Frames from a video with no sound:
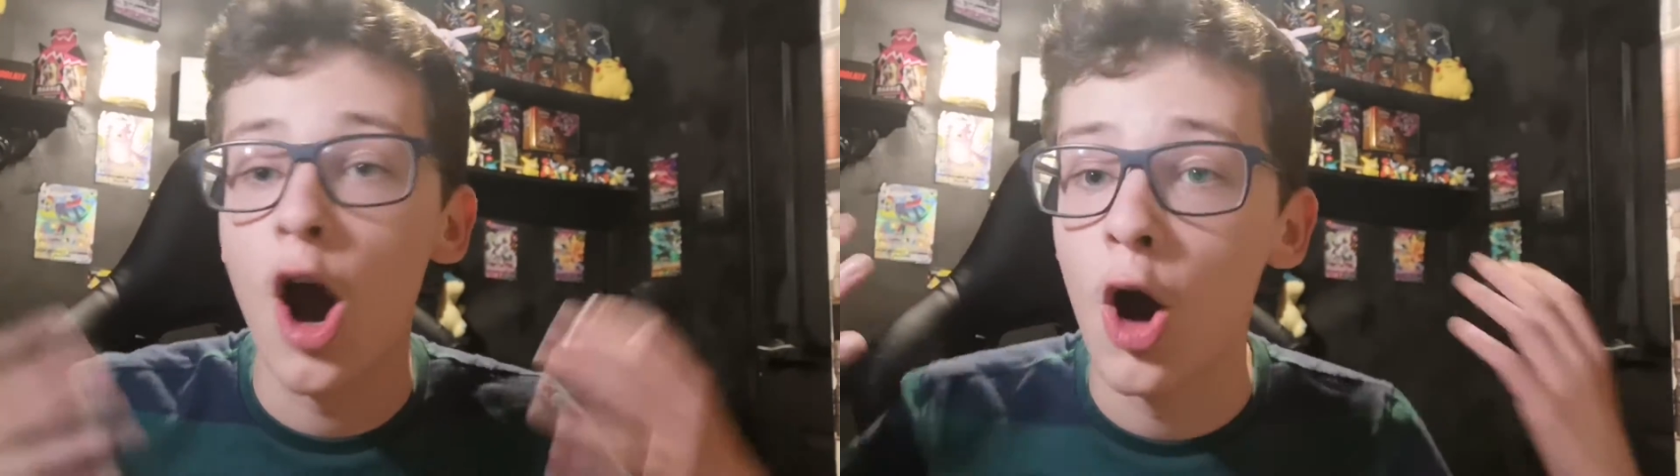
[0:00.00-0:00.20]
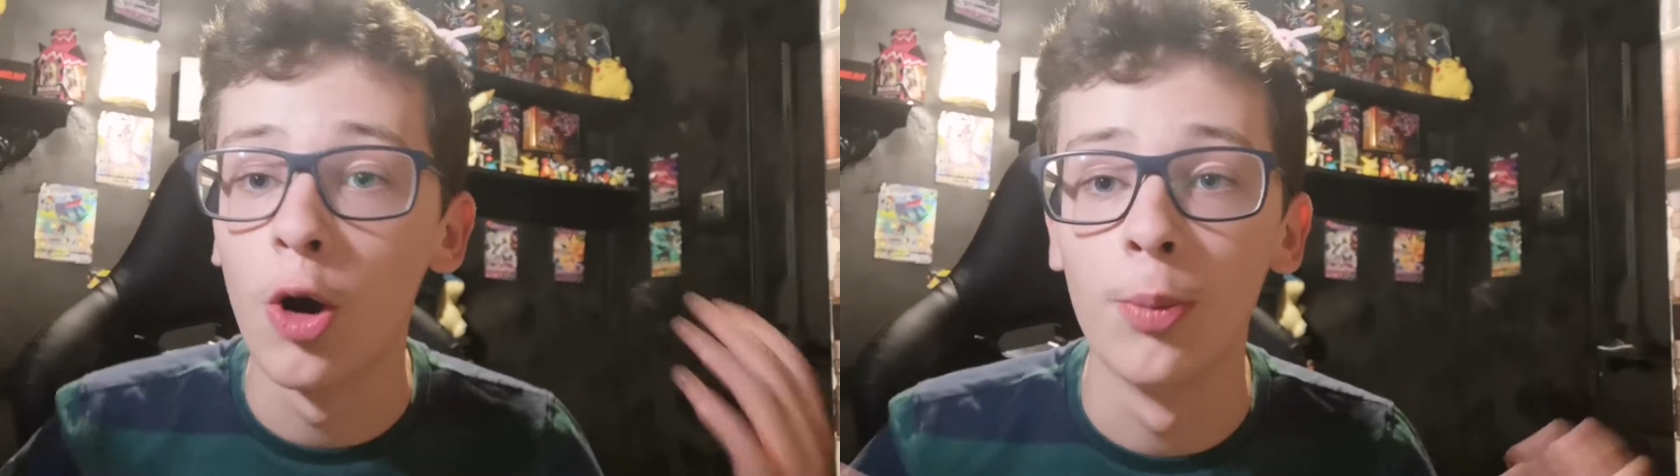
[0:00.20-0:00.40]

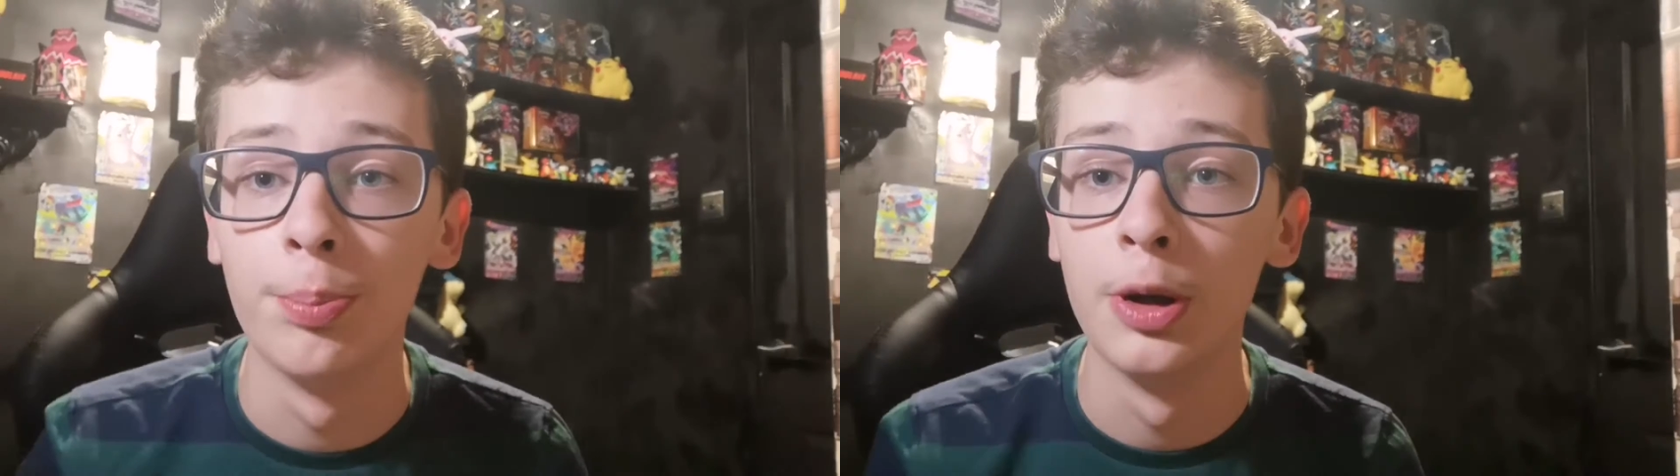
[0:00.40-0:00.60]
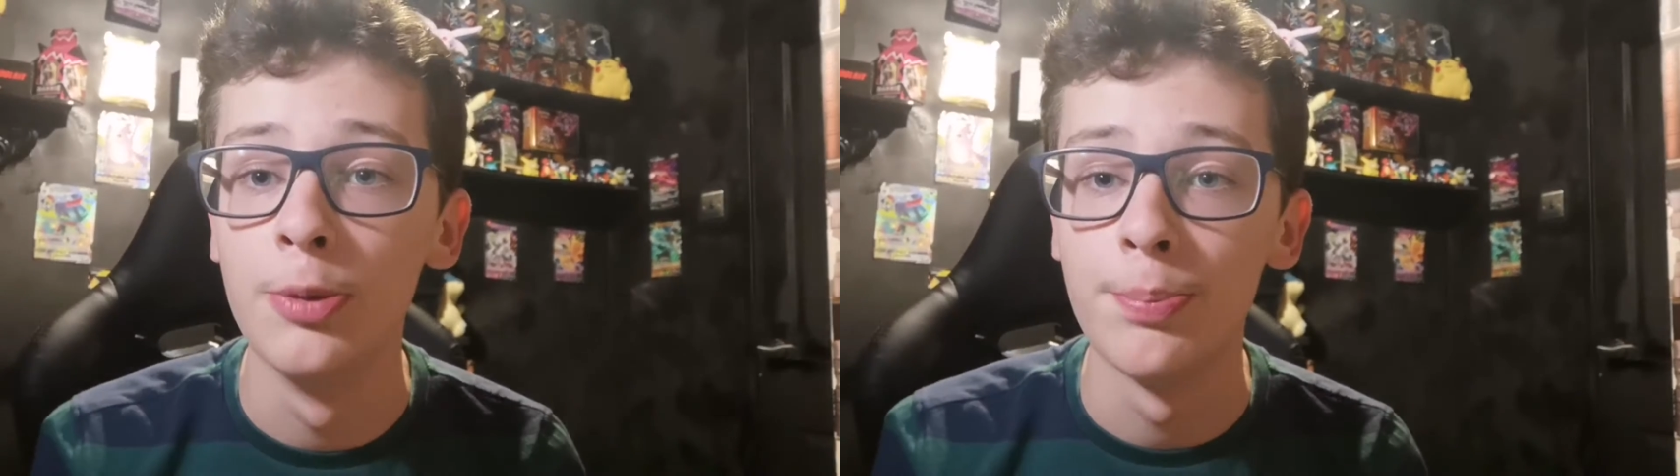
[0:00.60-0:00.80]
whole
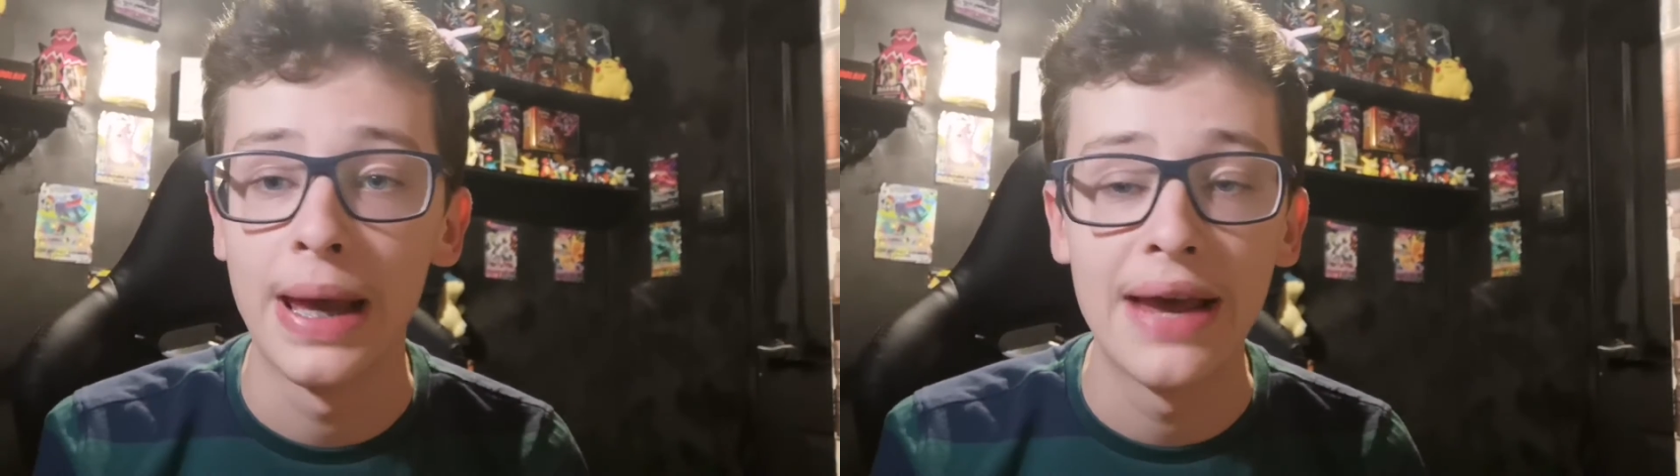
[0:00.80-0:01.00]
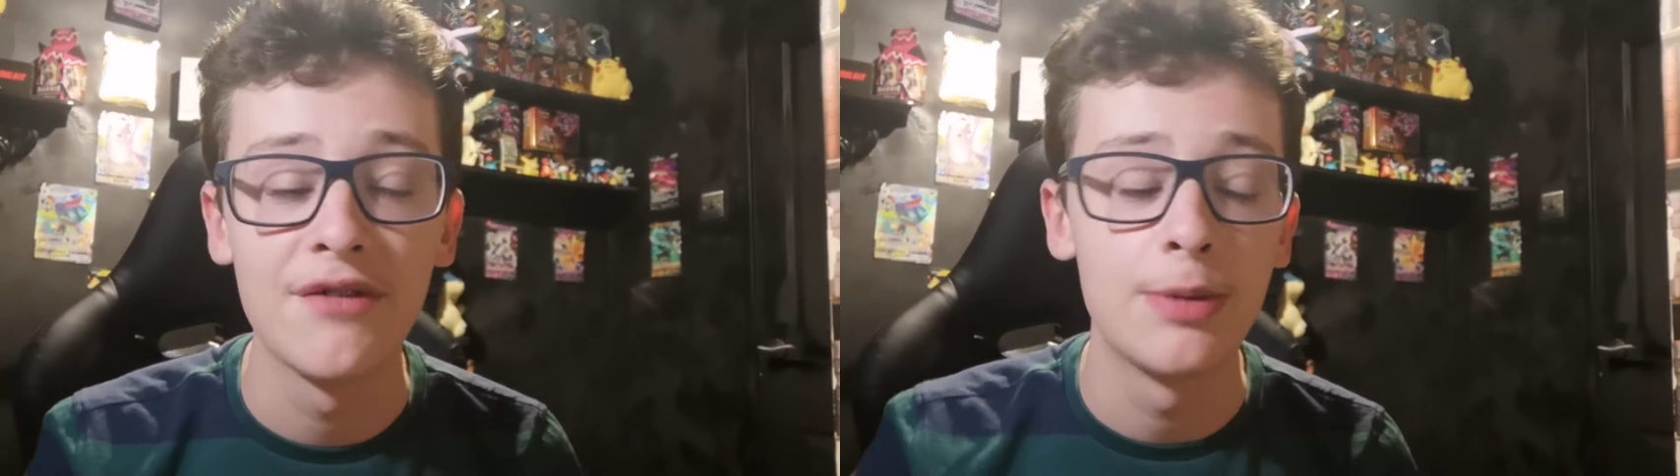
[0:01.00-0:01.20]
boom
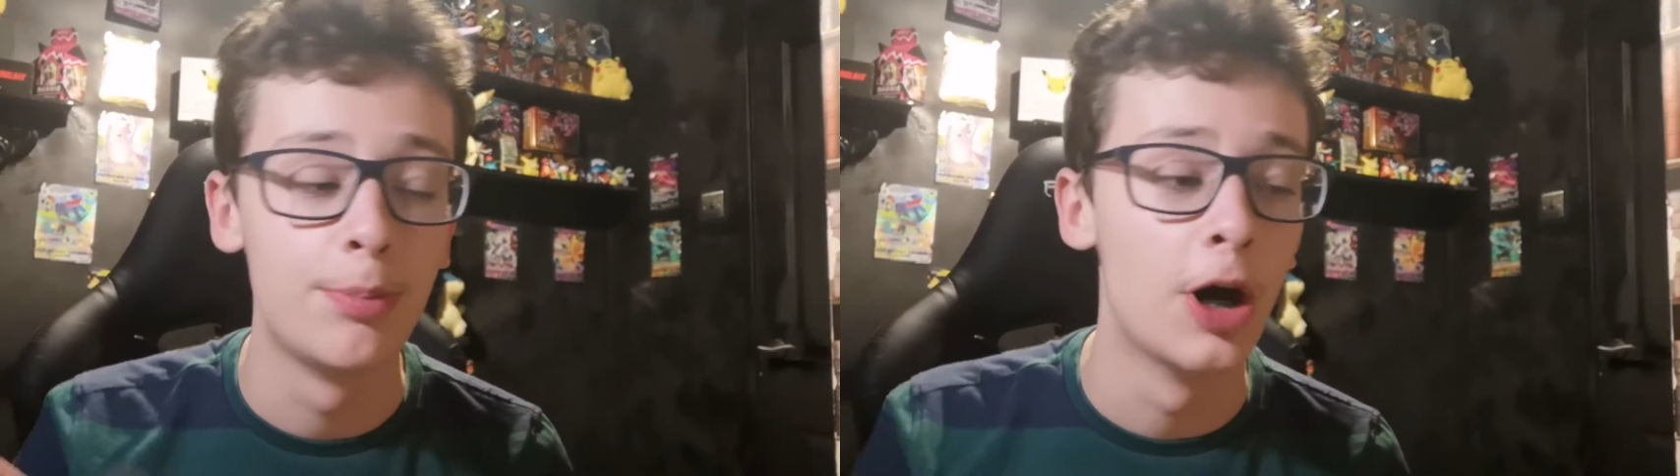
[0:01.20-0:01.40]
period,